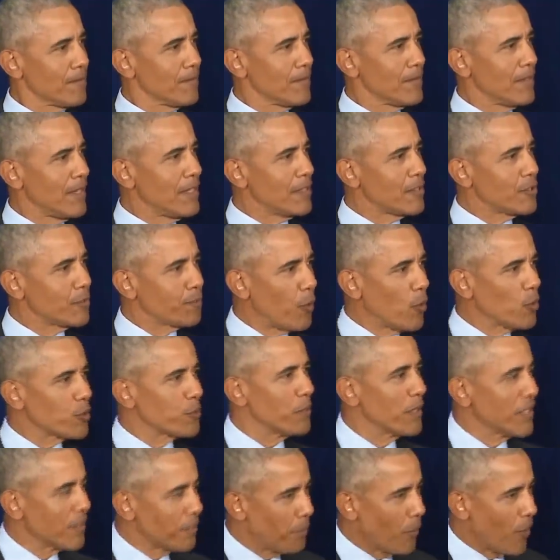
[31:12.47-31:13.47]
It's supposed to
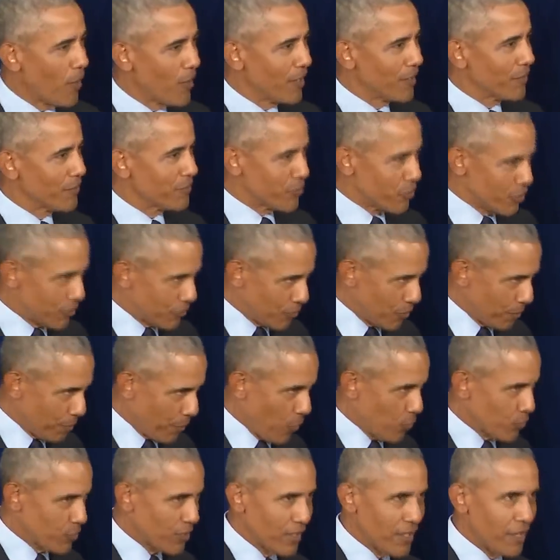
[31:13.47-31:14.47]
be the party,
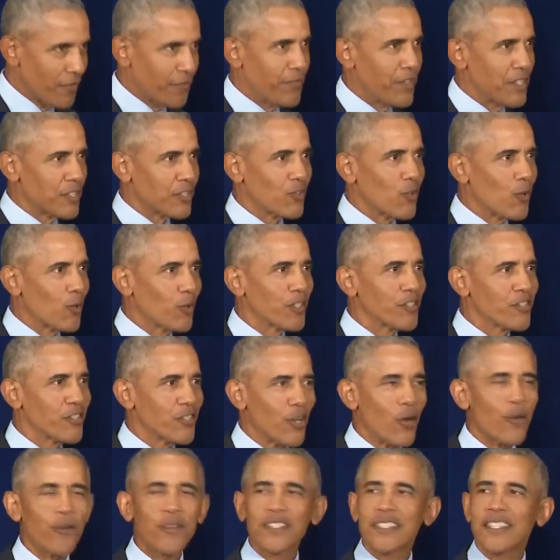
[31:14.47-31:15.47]
supposedly, of fiscal
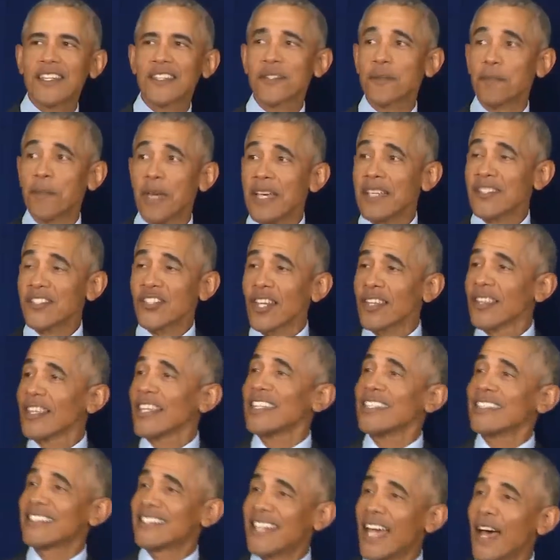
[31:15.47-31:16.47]
conservatism. Suddenly,
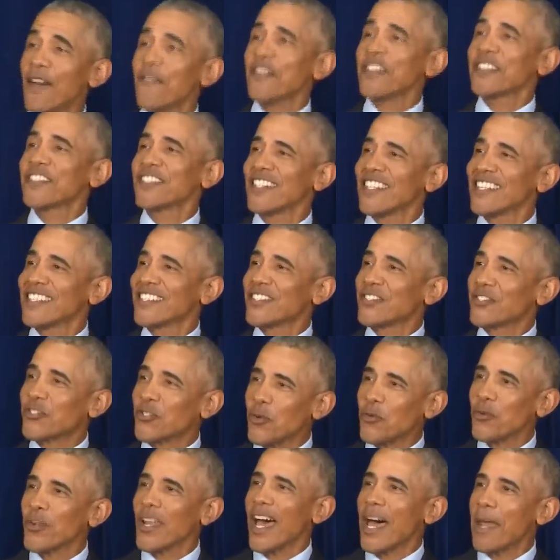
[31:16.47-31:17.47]
deficits
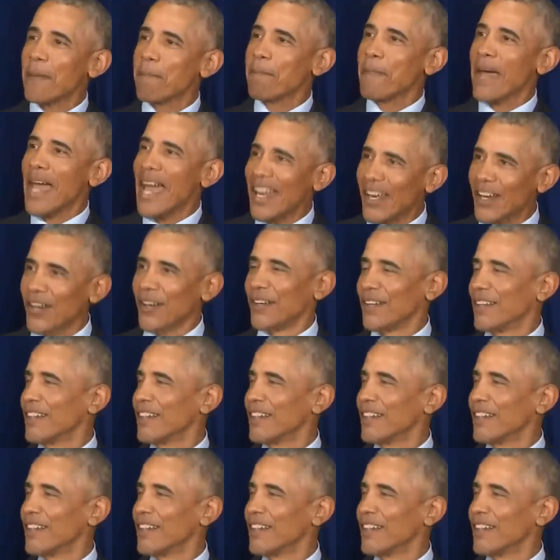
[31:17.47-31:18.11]
do not matter.